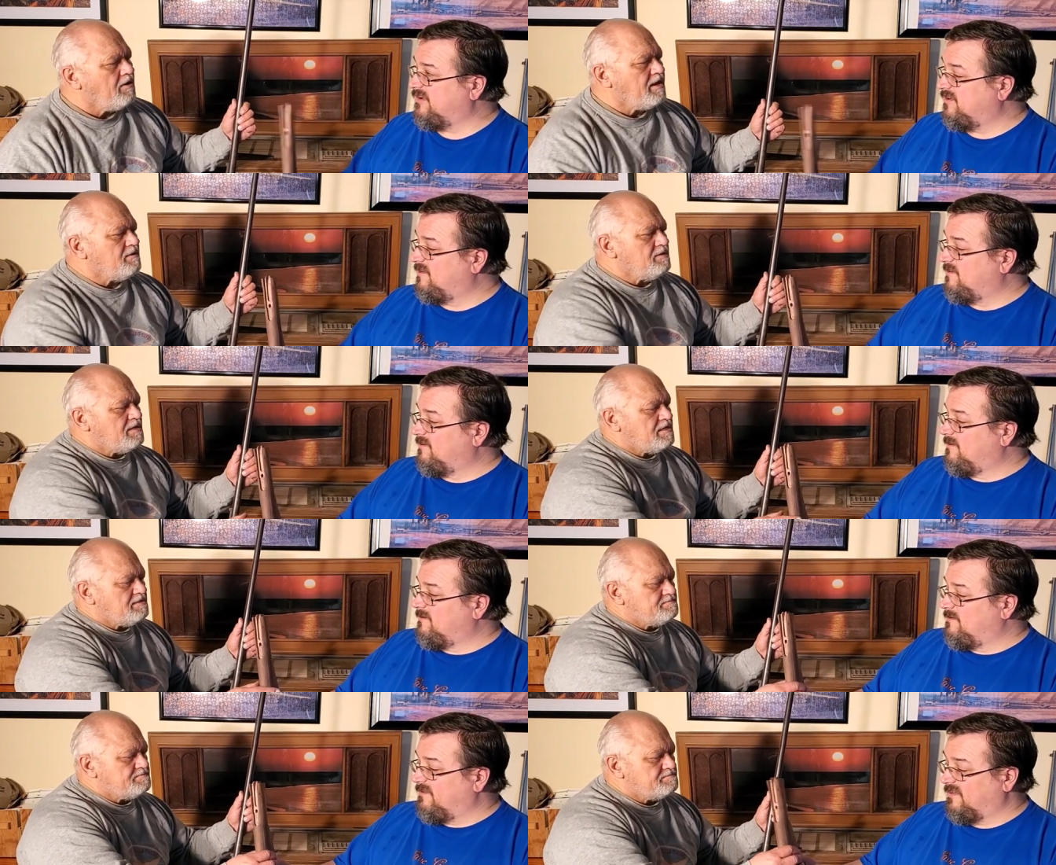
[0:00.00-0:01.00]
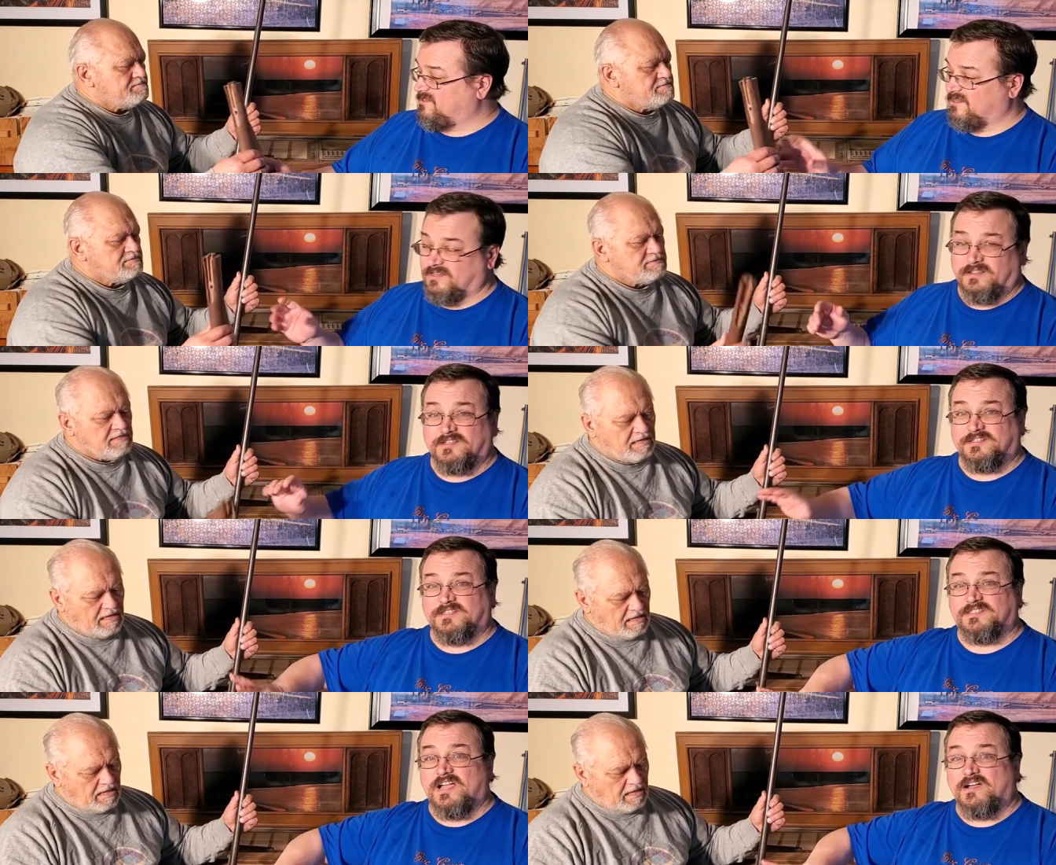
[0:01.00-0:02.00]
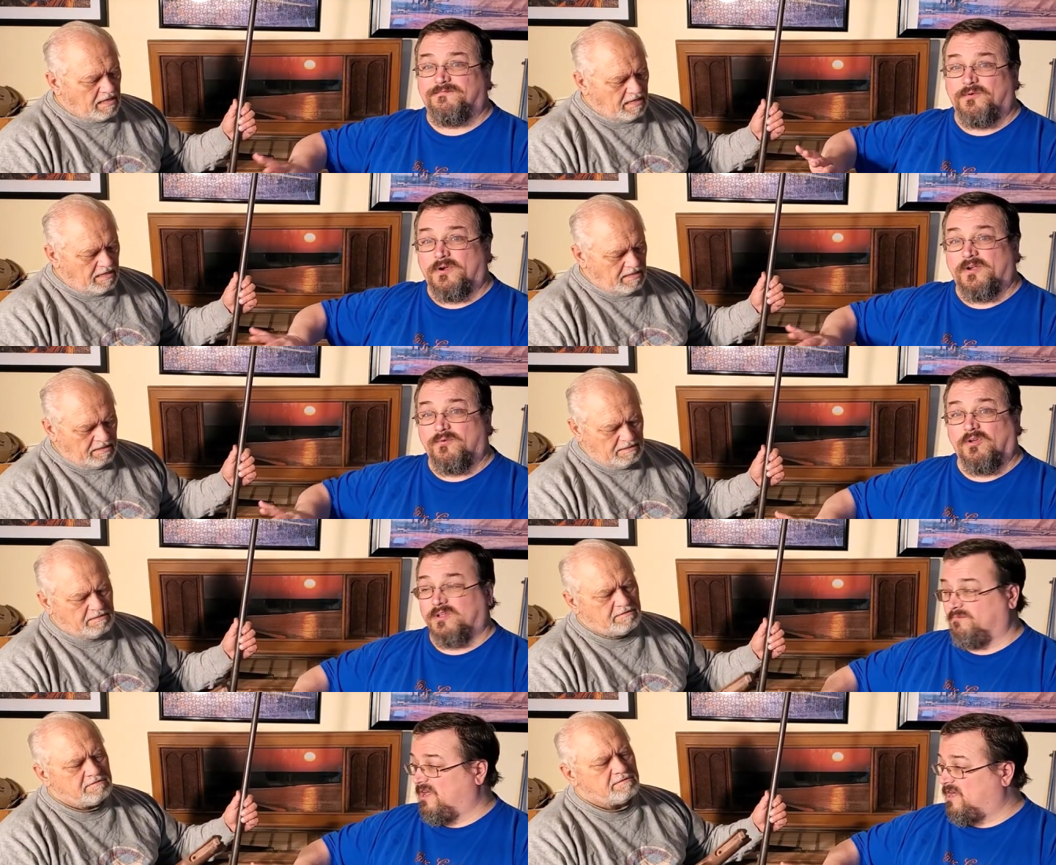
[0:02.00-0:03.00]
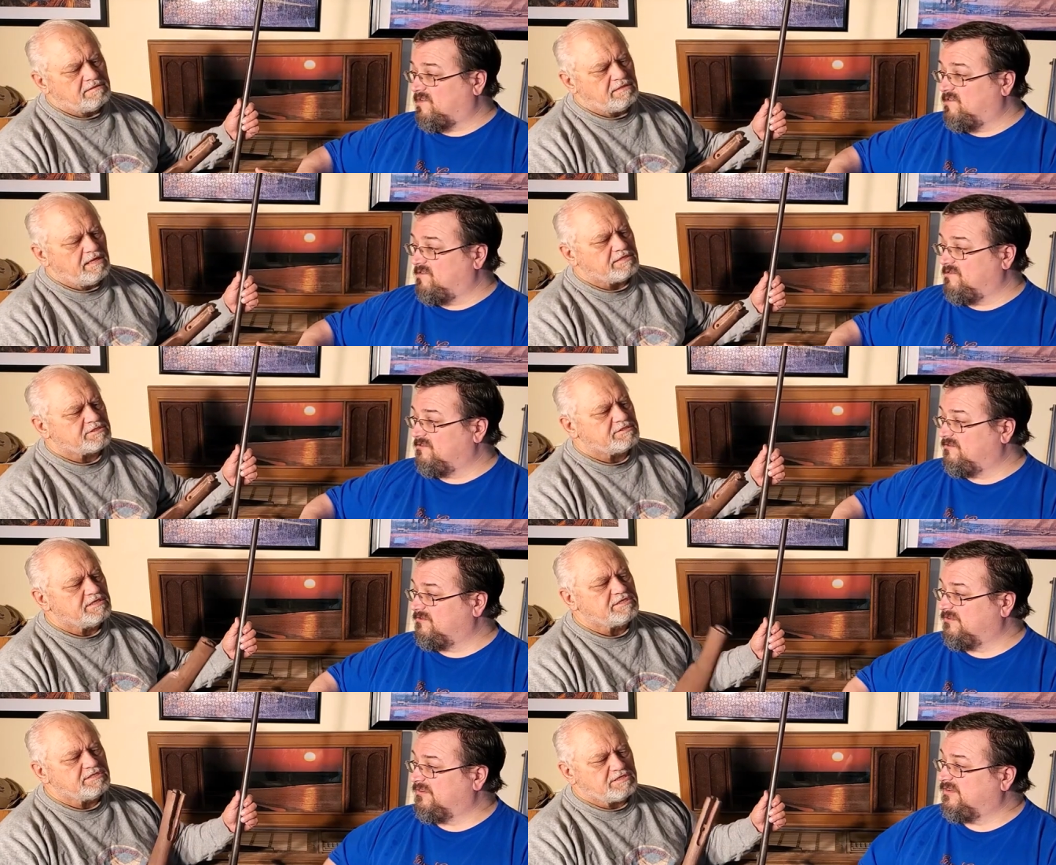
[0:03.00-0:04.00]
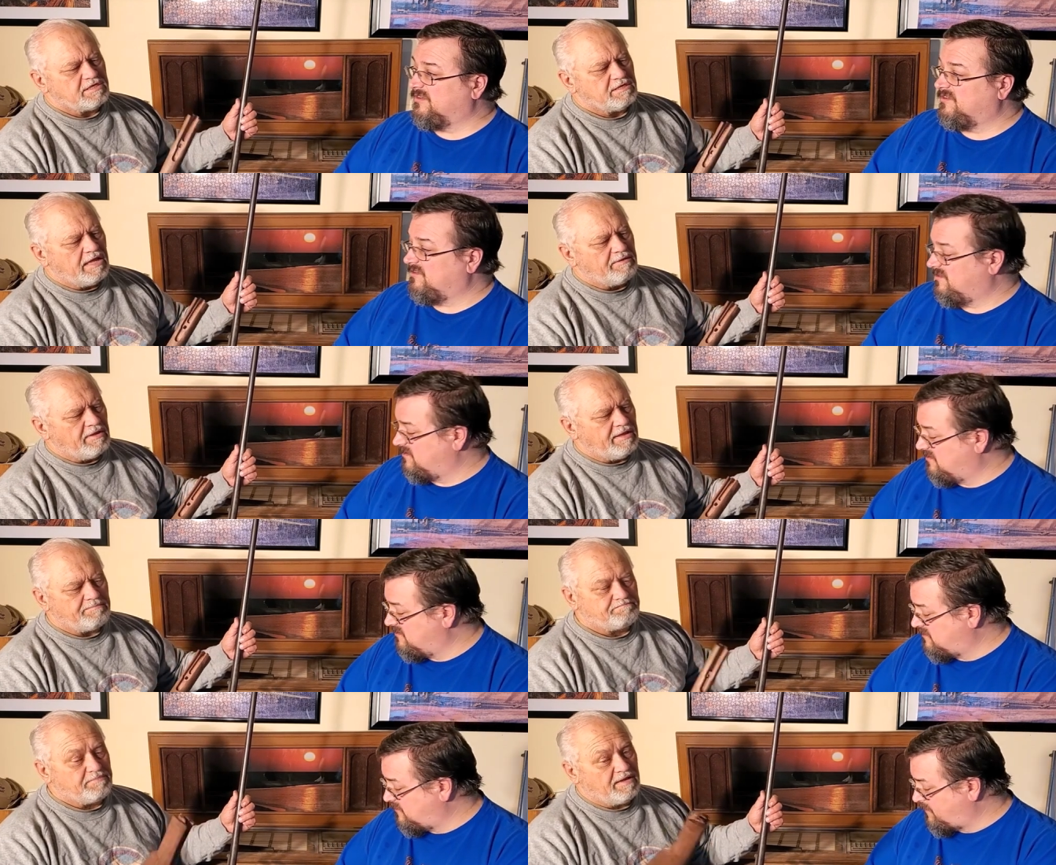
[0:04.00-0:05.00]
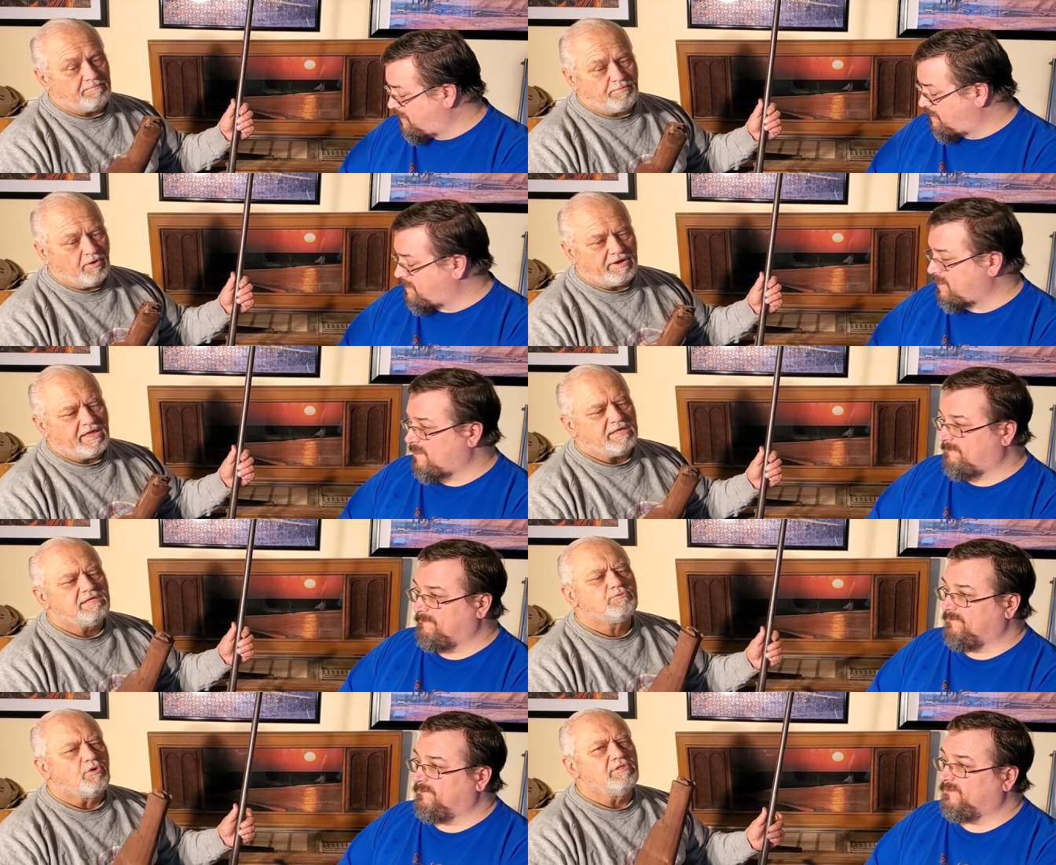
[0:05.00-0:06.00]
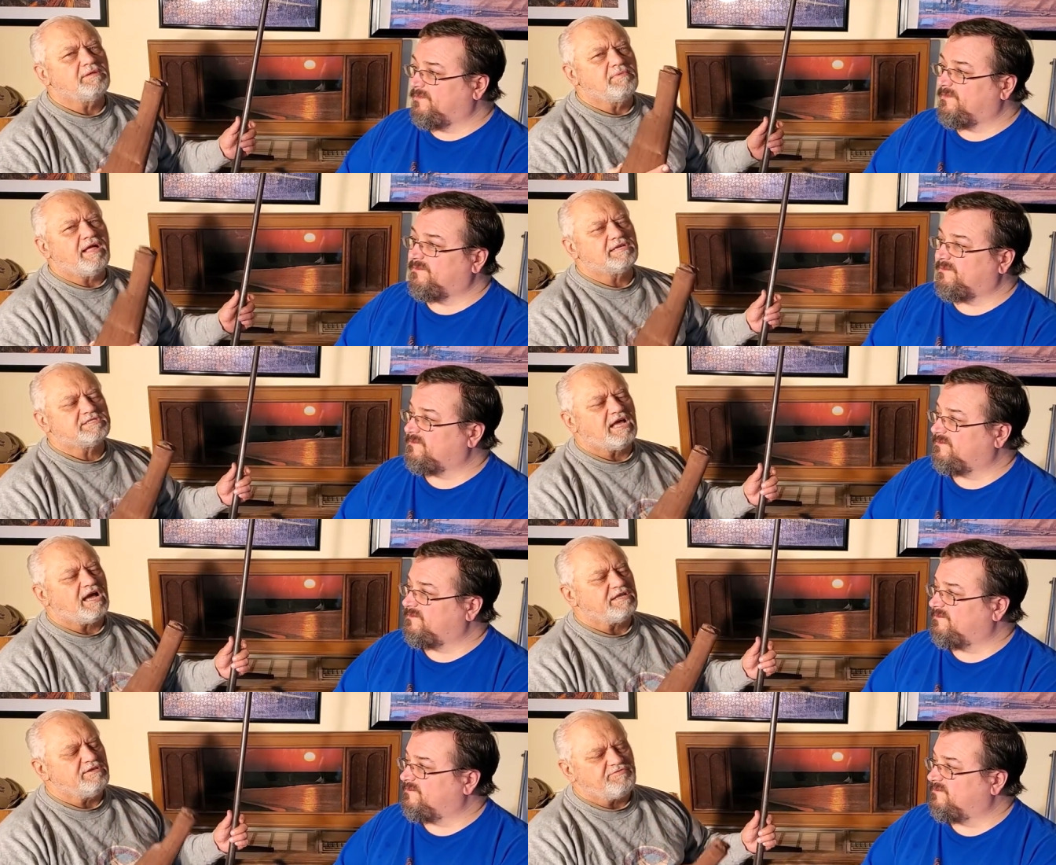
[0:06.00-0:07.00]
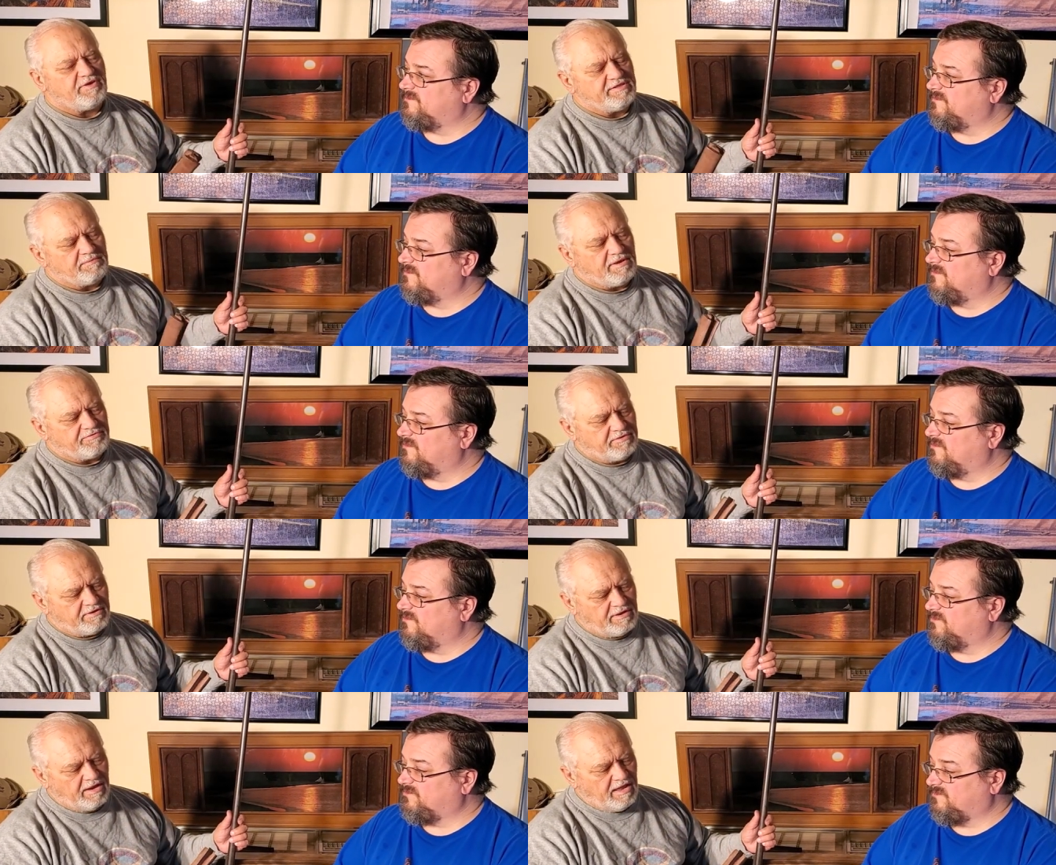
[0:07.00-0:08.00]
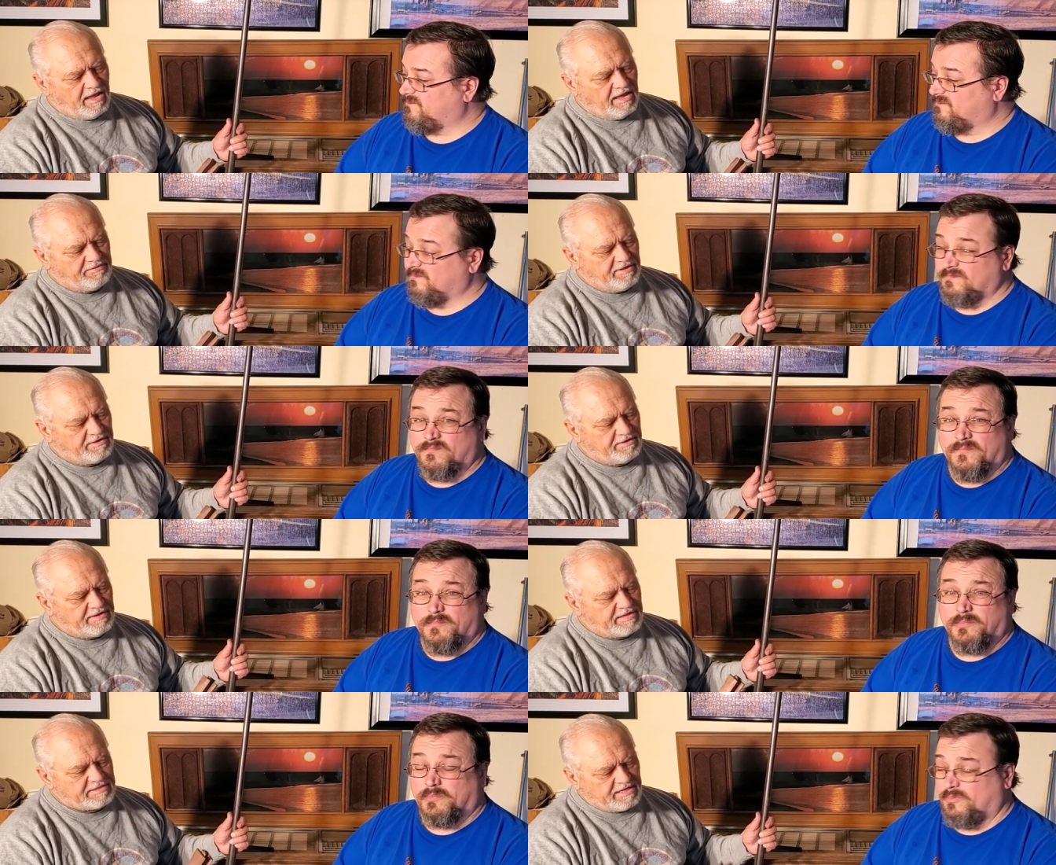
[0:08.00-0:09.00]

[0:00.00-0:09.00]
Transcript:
Speaker 1: yeah,
Speaker 2: this is a stock 4A rolling block.
Speaker 1: Yes, this is a I bought a rolling block stock, and you'll find them out there on the internet.